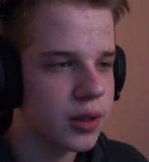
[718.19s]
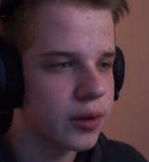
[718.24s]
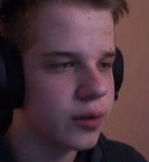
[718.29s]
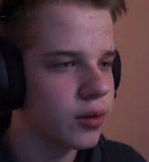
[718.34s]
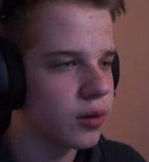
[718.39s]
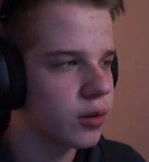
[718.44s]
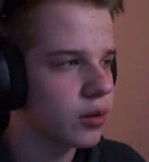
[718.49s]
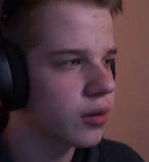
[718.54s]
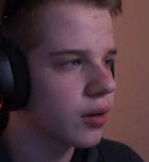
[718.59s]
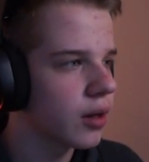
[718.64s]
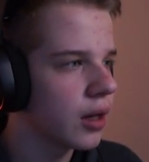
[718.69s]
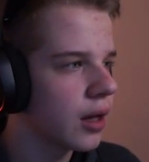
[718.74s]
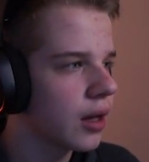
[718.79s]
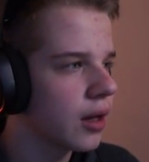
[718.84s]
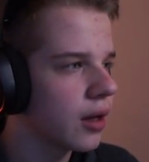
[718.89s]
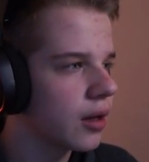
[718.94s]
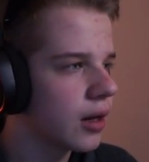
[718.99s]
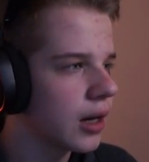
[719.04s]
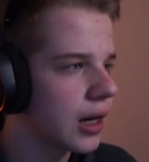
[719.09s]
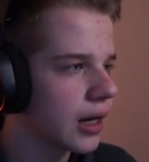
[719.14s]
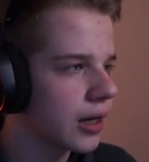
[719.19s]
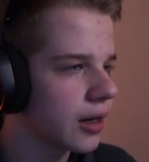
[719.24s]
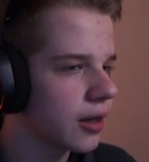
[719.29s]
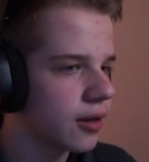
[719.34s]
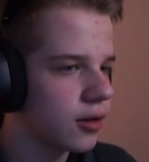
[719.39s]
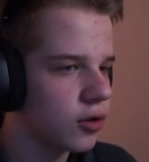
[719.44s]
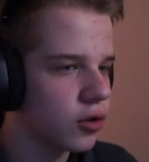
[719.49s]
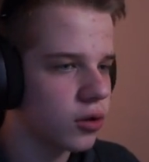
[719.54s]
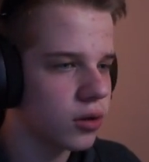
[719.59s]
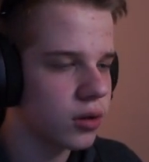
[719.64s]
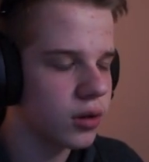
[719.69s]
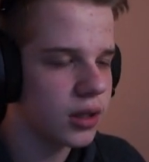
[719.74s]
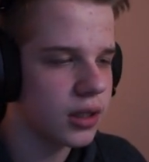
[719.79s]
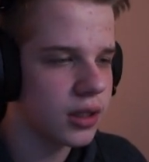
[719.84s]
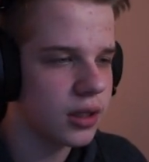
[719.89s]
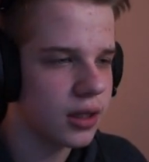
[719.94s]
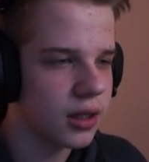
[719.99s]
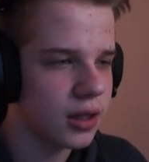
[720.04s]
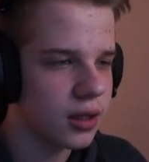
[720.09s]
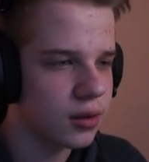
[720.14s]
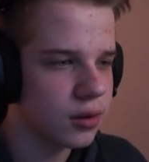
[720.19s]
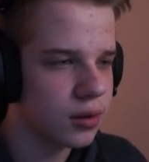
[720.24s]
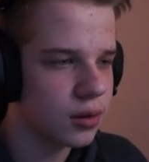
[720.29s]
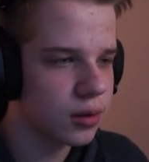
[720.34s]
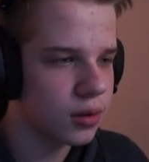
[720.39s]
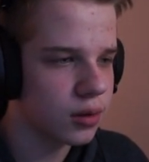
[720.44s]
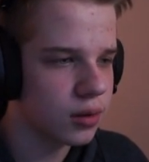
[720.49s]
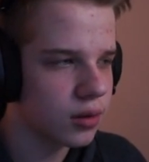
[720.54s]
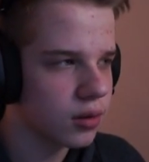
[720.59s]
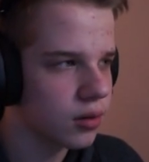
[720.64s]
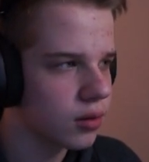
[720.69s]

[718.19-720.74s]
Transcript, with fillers: It's just like, you can see it's,